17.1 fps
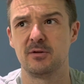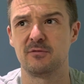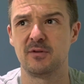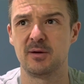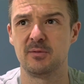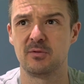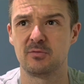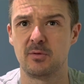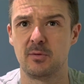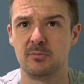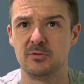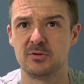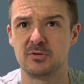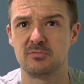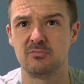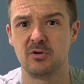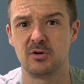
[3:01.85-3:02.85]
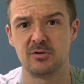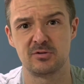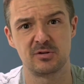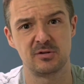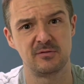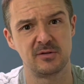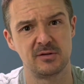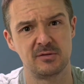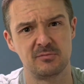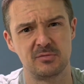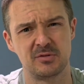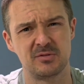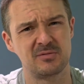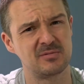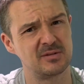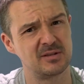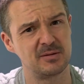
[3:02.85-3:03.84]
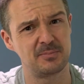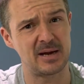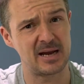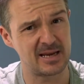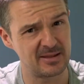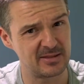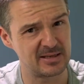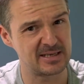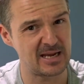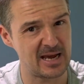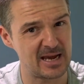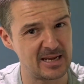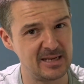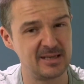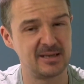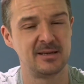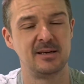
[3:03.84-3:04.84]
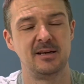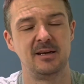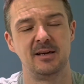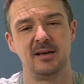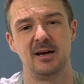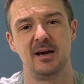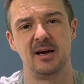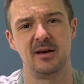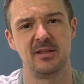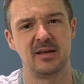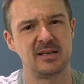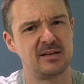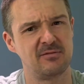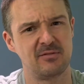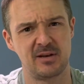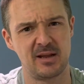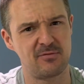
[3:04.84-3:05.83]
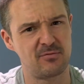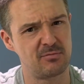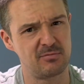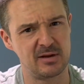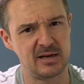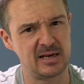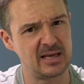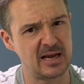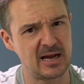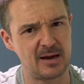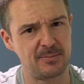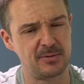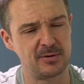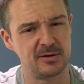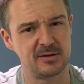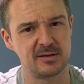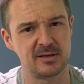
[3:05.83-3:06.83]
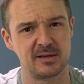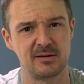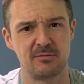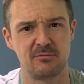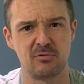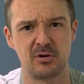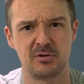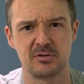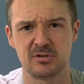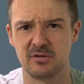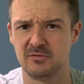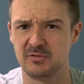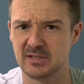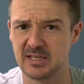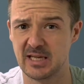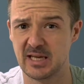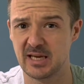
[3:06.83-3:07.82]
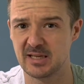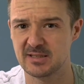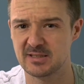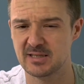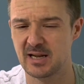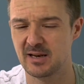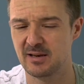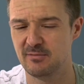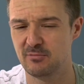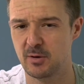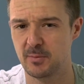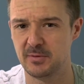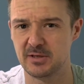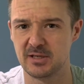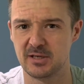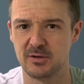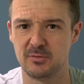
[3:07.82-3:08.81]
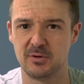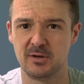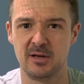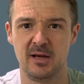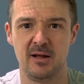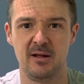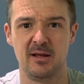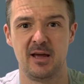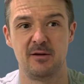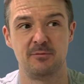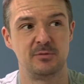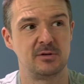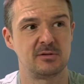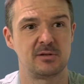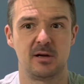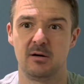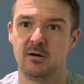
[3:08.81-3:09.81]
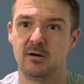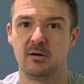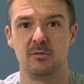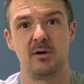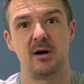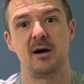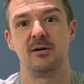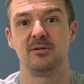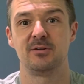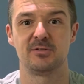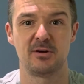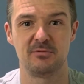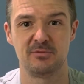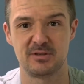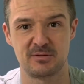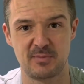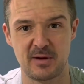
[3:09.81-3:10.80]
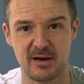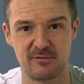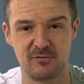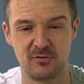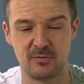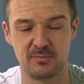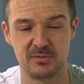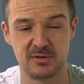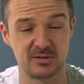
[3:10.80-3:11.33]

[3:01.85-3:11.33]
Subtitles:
famous one was Ronnie O'Sullivan, was back in the day. That never really happened, and Ronnie O'Sullivan did it against Alan Robidoux, and everybody was like, "Oh wow, it's so disrespectful,"